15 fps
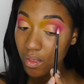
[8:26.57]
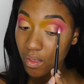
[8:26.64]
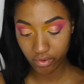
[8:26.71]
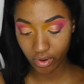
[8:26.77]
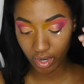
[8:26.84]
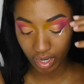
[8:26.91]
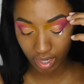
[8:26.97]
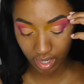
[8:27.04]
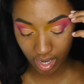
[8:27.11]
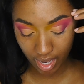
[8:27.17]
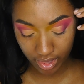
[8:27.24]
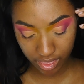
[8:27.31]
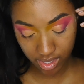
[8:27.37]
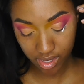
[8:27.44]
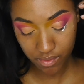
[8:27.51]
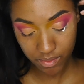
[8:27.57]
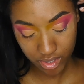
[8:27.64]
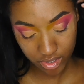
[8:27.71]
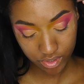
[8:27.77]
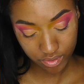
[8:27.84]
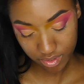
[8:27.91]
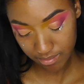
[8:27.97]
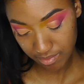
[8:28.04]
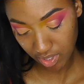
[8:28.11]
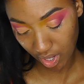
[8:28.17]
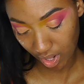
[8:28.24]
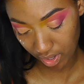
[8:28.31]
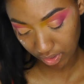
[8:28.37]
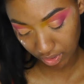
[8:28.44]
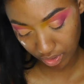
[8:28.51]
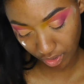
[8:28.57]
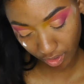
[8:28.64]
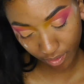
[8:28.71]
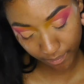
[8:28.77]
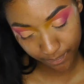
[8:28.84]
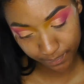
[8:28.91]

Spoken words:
Okay, I think I want to do some color.